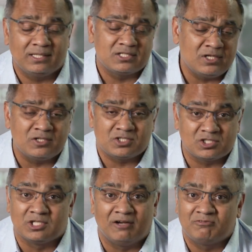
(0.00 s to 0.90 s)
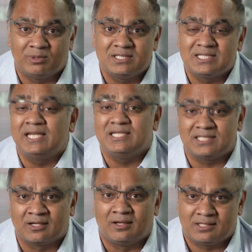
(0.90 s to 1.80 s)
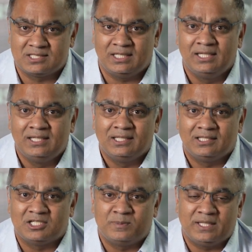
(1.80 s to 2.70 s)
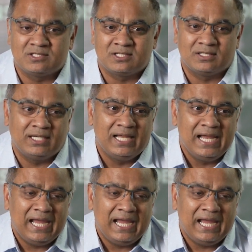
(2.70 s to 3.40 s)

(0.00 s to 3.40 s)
And it's not just software, it's any technology that's been inserted.